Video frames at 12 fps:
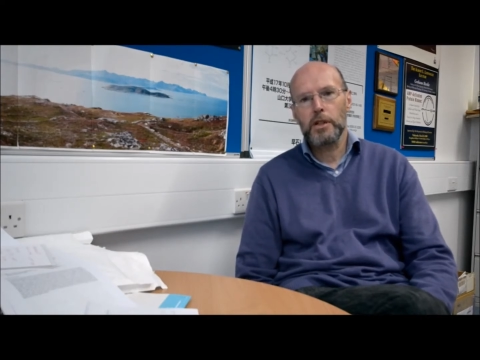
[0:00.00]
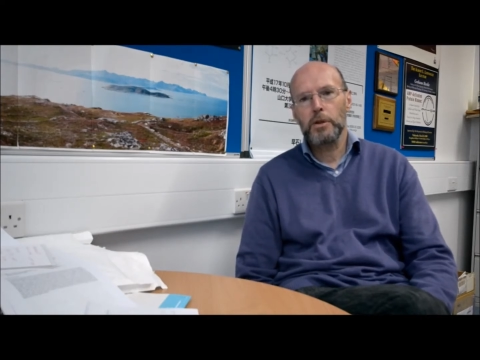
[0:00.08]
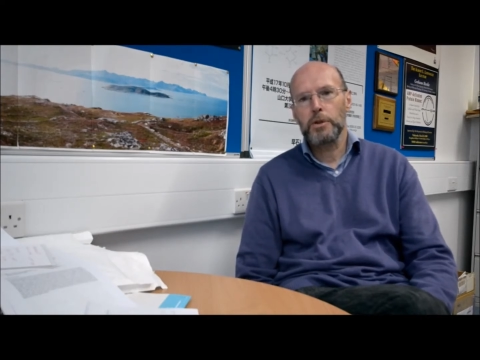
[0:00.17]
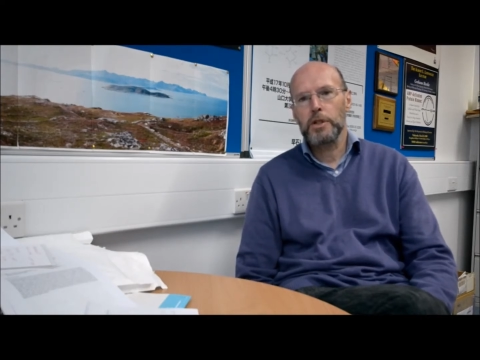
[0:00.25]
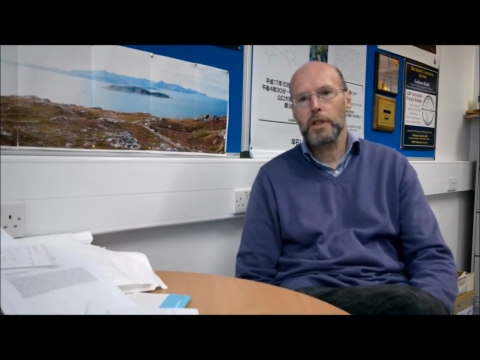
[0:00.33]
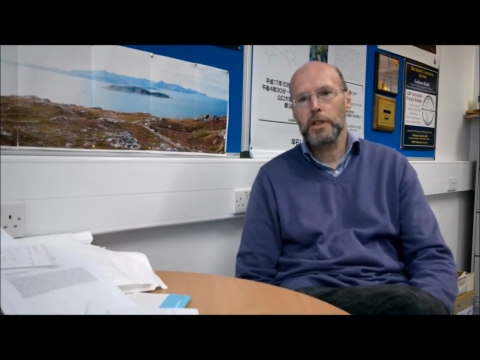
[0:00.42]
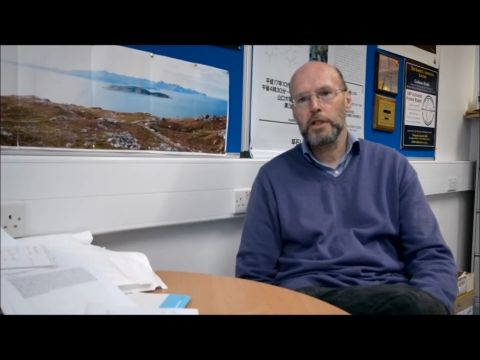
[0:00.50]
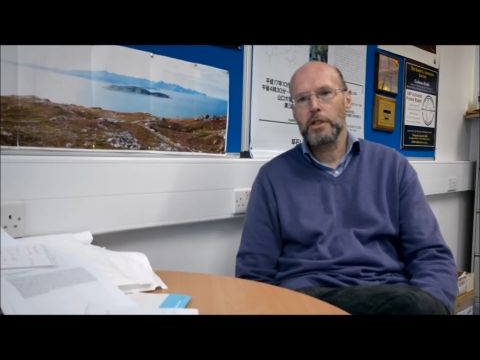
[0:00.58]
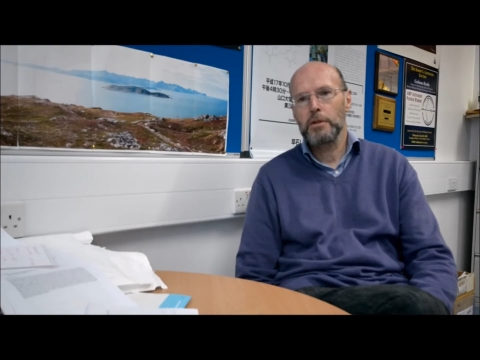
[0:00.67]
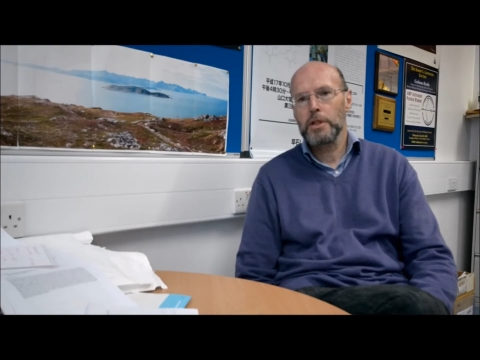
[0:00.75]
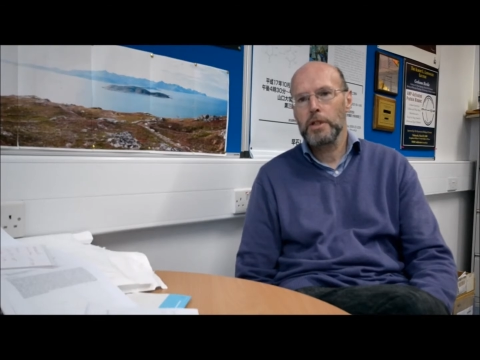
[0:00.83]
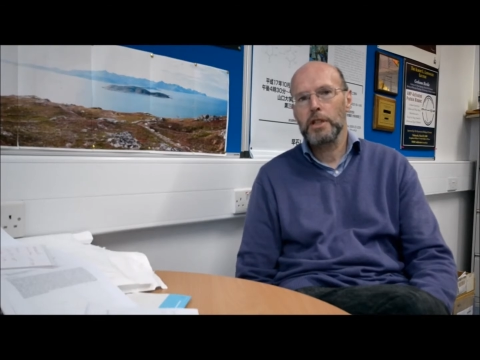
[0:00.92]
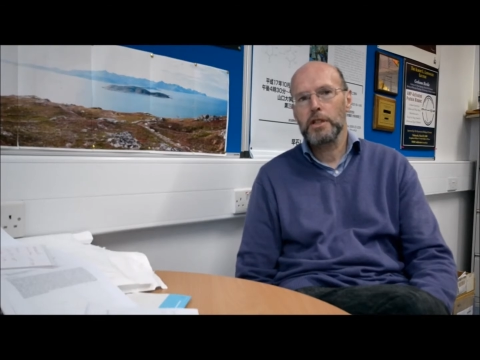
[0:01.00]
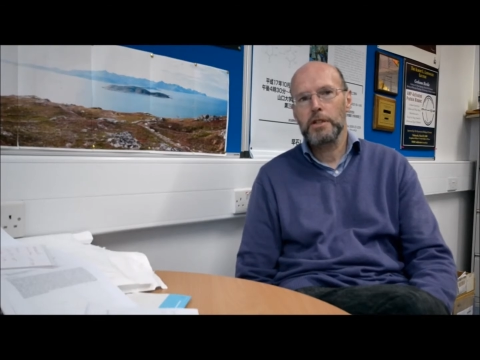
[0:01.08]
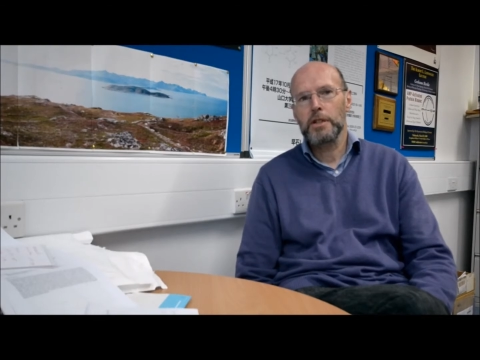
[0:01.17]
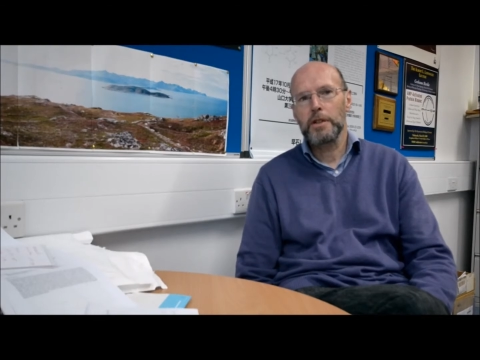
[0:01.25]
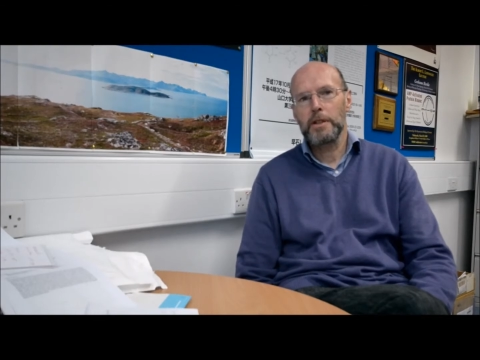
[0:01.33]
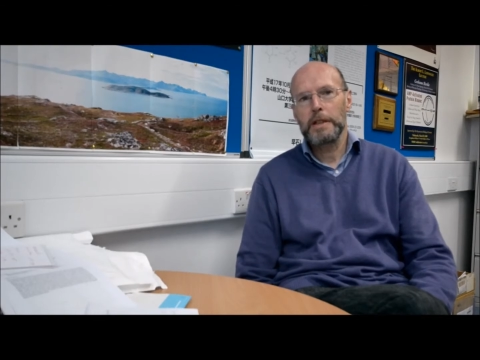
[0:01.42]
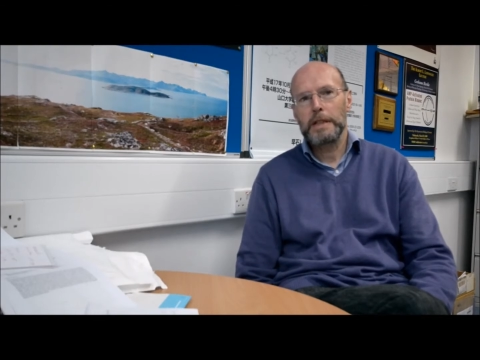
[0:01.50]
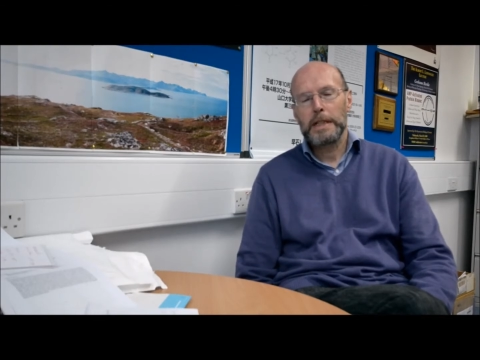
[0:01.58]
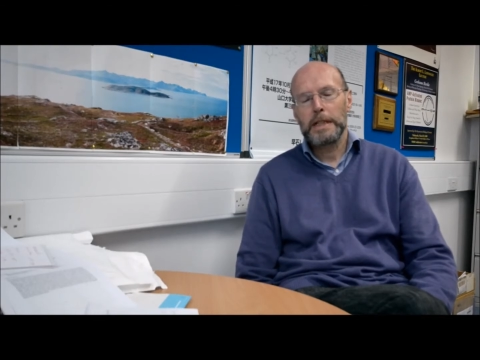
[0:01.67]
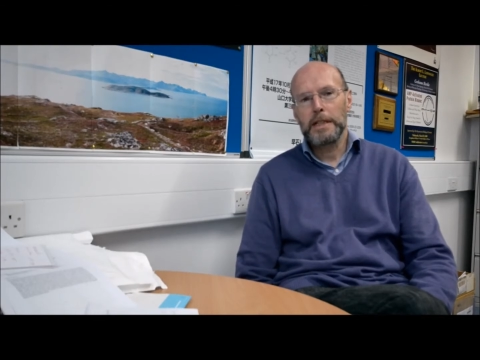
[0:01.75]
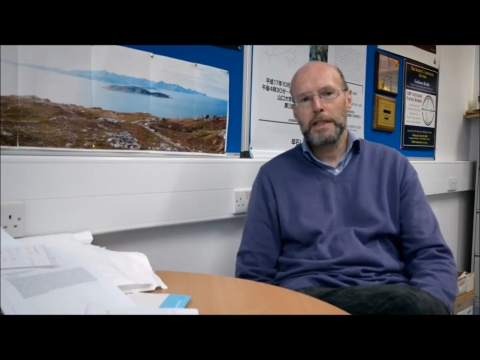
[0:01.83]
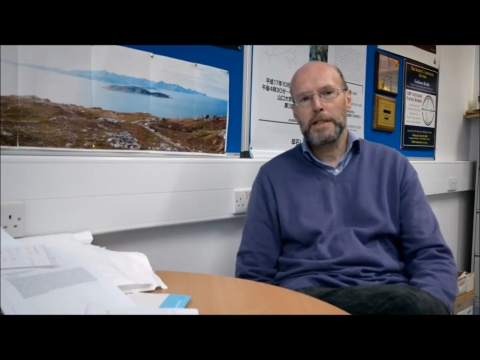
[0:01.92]
causes gastrointestinal
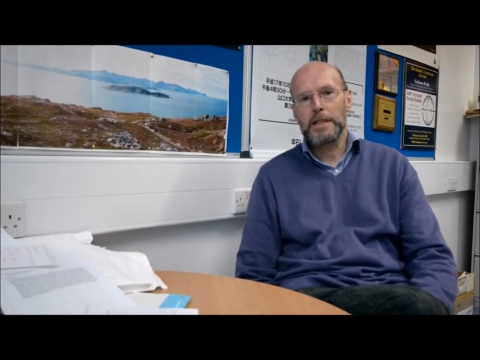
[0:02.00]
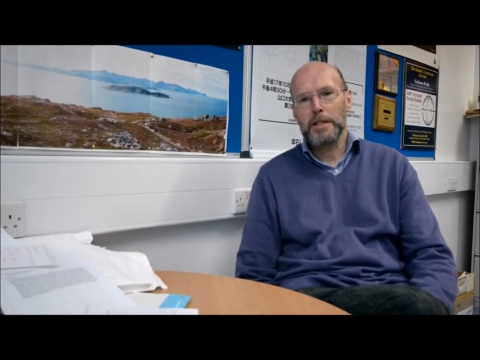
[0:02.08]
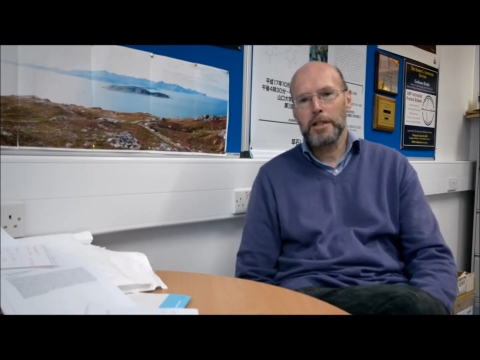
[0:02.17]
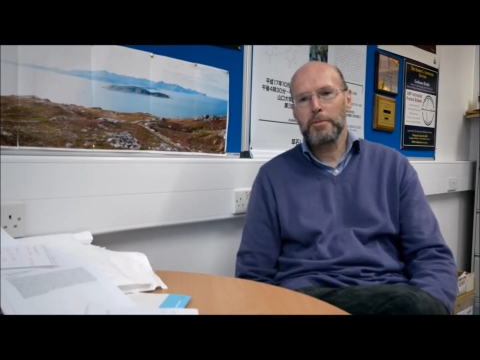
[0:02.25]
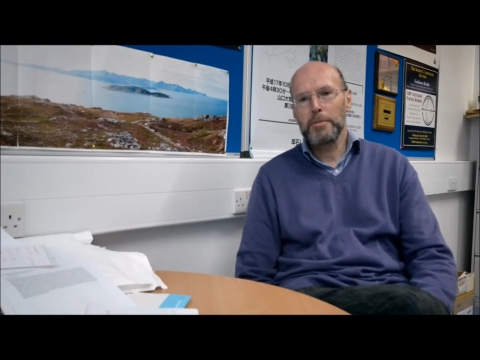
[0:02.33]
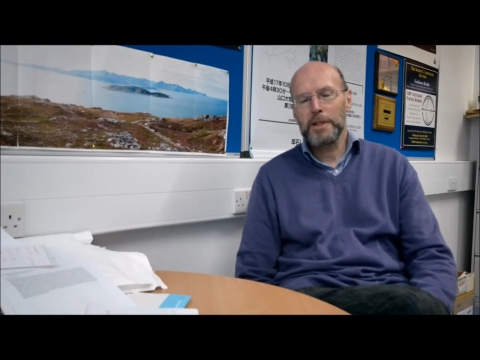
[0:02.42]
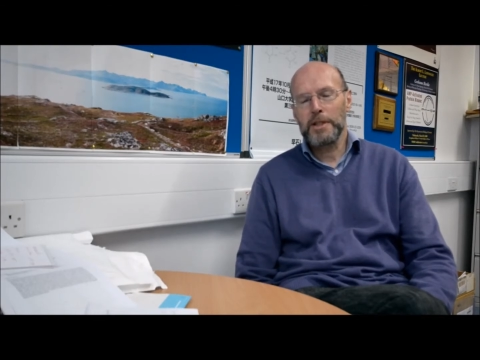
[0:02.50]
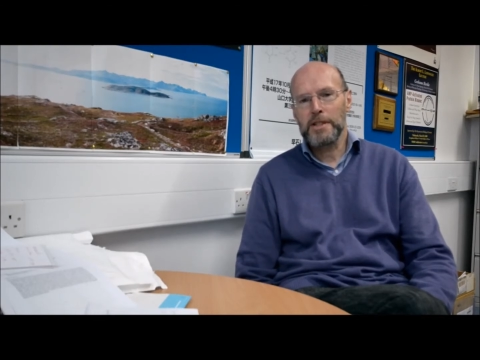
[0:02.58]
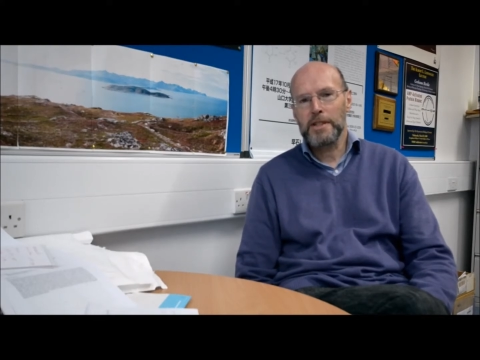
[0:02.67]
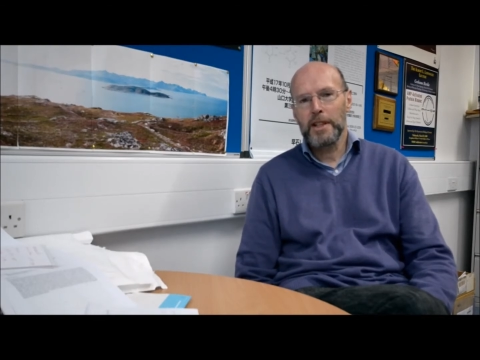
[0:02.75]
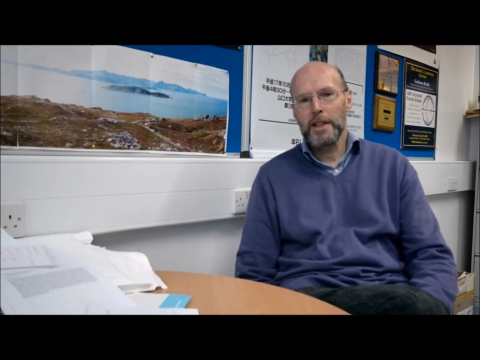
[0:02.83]
disturbance,